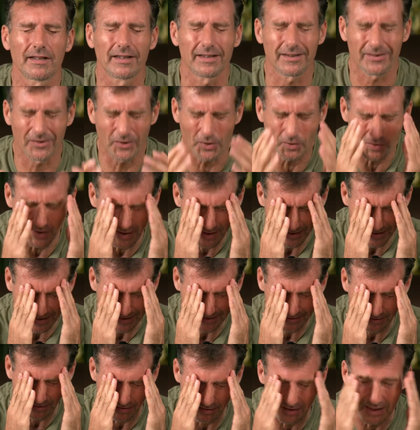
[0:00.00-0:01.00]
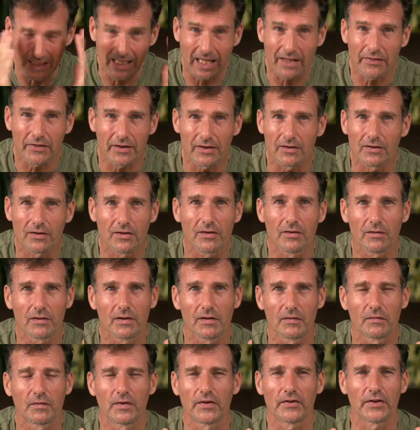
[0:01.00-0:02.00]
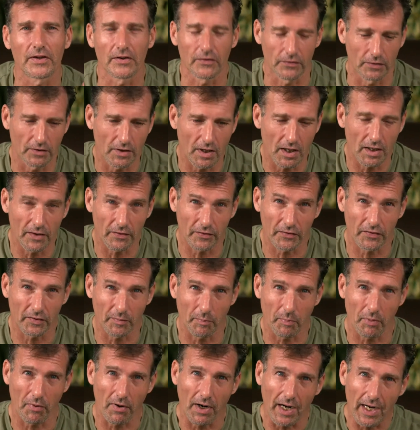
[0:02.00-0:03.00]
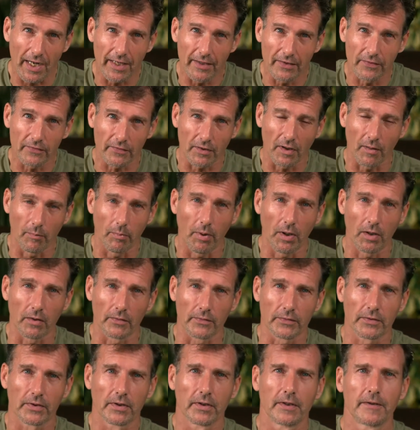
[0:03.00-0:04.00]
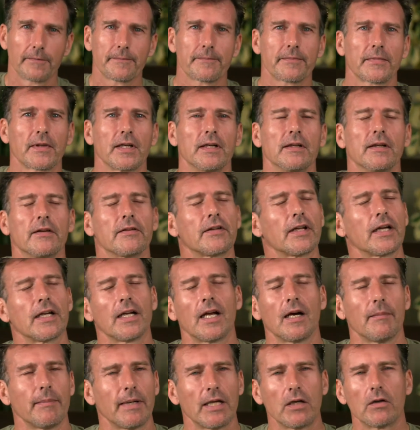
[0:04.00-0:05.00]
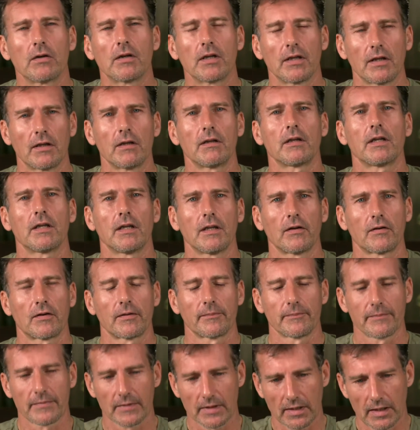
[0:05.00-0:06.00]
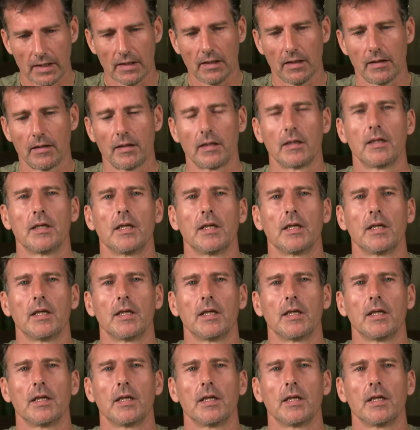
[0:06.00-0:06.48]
Surely that's got nothing to do with the physics. You can't surprise a bolt. And he's like, no, mate, look at it. Look at this. Here.